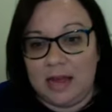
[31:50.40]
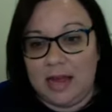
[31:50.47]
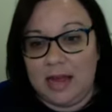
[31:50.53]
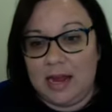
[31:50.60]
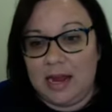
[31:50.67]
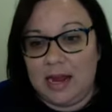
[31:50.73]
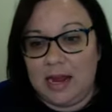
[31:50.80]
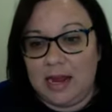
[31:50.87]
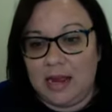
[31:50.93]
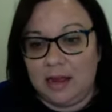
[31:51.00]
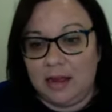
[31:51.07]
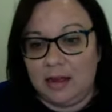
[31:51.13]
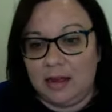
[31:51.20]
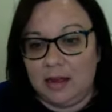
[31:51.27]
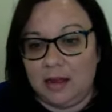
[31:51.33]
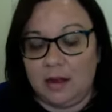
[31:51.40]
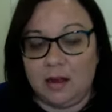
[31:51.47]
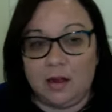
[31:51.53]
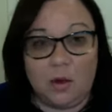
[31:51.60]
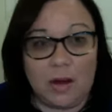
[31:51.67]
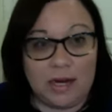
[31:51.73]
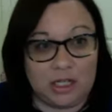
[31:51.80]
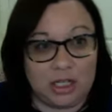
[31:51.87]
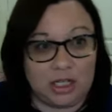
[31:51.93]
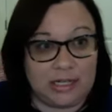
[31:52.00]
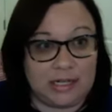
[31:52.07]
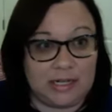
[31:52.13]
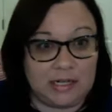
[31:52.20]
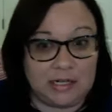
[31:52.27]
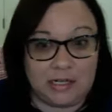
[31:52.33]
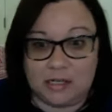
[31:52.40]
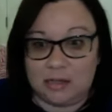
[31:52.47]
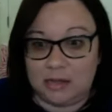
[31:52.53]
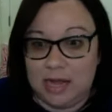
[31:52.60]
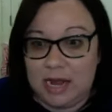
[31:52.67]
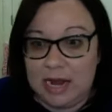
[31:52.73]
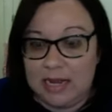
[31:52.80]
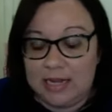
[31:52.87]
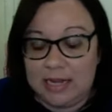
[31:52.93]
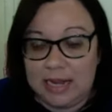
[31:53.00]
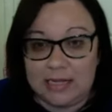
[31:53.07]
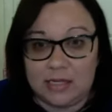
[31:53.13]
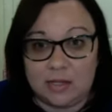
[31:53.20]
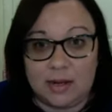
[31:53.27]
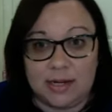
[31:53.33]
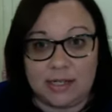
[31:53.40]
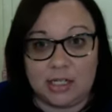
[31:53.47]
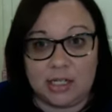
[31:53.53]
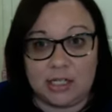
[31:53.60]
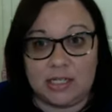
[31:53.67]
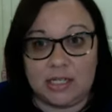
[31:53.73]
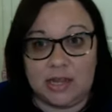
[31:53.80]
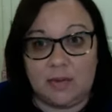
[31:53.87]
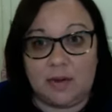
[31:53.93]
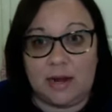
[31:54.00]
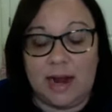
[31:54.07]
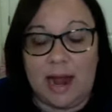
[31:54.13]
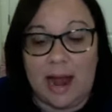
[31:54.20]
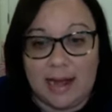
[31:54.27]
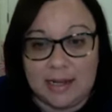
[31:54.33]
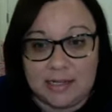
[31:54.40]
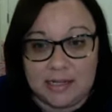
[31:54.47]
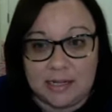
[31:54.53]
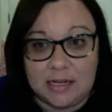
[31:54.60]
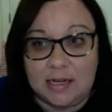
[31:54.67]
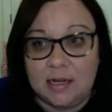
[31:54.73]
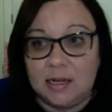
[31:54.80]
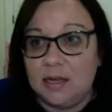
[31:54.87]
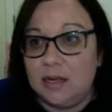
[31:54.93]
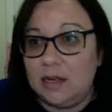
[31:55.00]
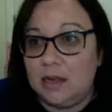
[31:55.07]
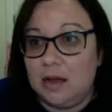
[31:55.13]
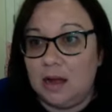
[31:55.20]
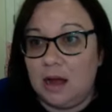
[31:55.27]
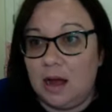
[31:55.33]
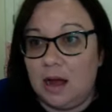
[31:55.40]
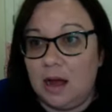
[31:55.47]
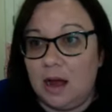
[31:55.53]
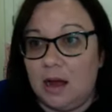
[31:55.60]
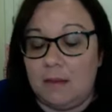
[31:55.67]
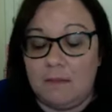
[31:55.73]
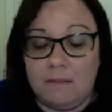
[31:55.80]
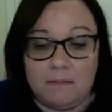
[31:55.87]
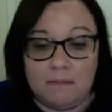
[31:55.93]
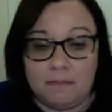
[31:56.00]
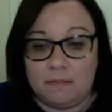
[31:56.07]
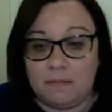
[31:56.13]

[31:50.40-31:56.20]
any questions, any last questions they want to ask um,